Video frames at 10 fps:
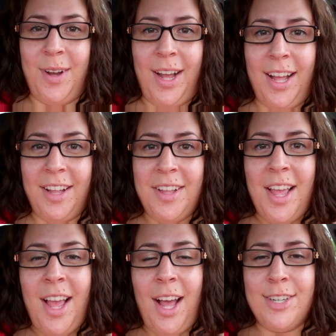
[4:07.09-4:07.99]
I'll
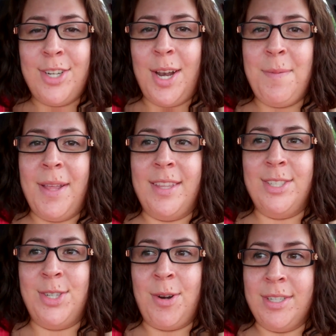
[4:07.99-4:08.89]
try to make
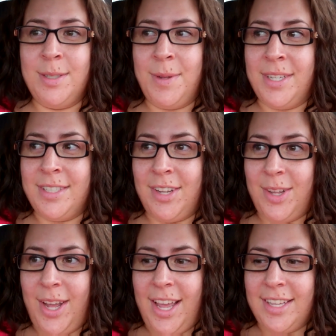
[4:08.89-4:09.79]
this short and sweet and tell
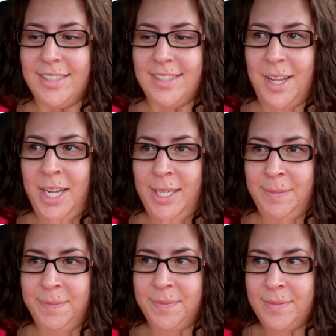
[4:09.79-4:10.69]
you guys
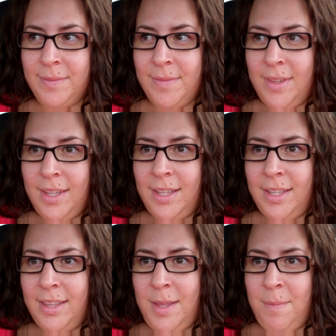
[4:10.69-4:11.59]

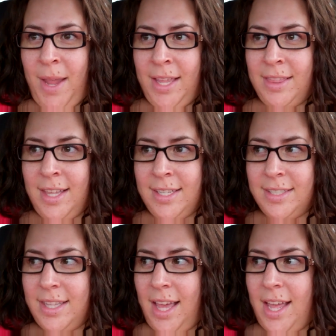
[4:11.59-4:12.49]
the main
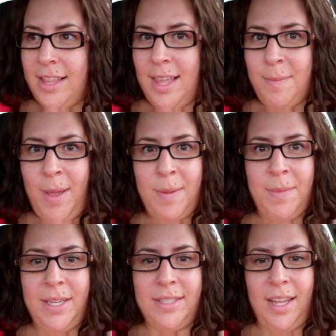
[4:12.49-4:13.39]
things that make
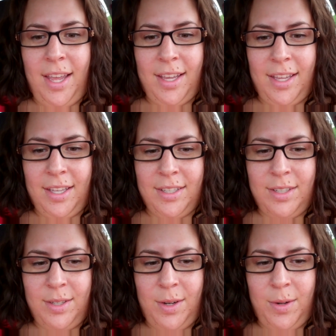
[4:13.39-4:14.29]
me tick,
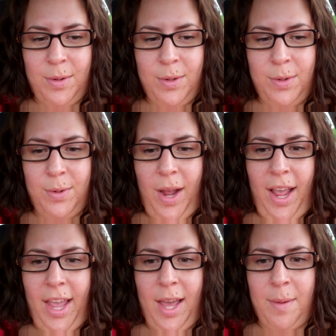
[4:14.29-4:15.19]
and you know, who
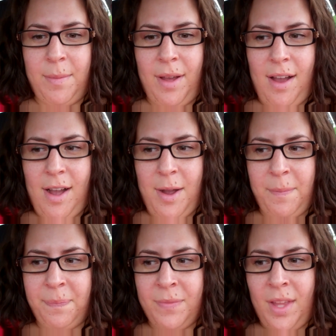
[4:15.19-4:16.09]
I am.
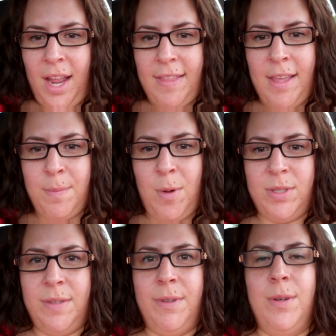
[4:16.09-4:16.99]
I think
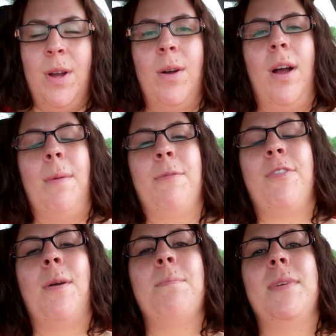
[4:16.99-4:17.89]
most of you know I'm
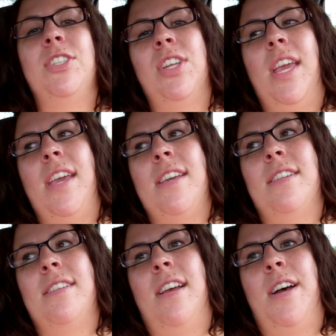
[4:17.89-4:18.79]
from
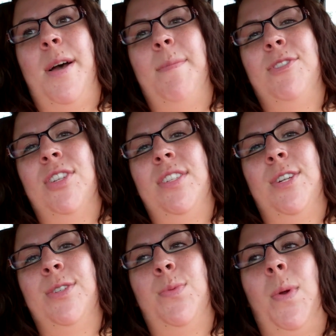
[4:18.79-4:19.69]
Michigan. Just
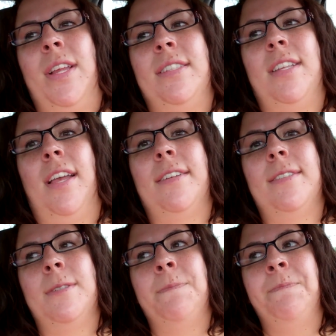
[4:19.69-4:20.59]
turned
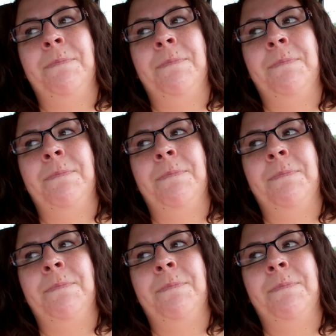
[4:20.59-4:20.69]
26.